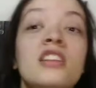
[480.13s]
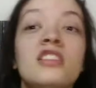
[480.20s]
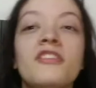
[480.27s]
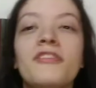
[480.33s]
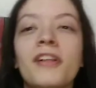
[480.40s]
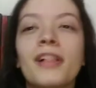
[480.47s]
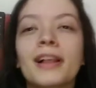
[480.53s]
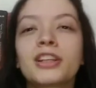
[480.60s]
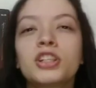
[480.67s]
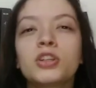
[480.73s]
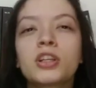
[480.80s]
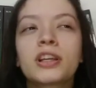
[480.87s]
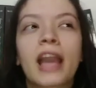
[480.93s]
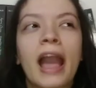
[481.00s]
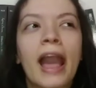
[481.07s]
She felt like
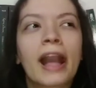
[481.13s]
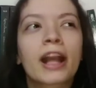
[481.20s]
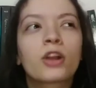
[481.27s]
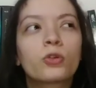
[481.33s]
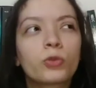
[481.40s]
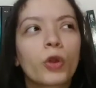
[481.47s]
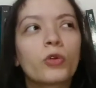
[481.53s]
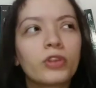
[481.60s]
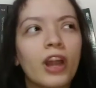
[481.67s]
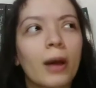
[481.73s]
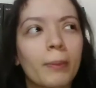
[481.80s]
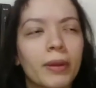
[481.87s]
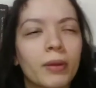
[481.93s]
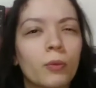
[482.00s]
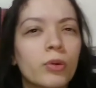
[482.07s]
she had grown
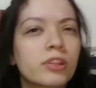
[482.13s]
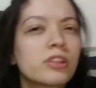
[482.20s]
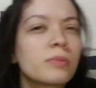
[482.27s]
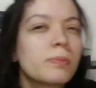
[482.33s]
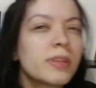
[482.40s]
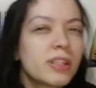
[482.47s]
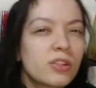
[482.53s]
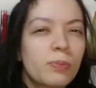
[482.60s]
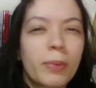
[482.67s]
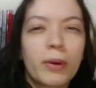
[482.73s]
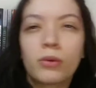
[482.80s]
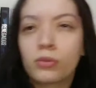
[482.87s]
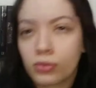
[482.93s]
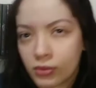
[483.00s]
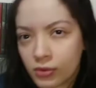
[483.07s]
up and wasn't be
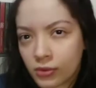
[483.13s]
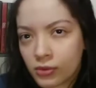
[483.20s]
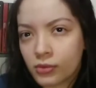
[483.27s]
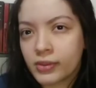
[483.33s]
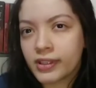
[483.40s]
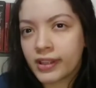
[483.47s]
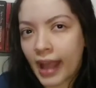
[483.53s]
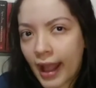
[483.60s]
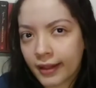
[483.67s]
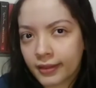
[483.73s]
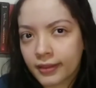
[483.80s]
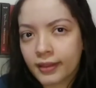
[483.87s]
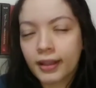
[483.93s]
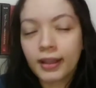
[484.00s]
supposed to doing that.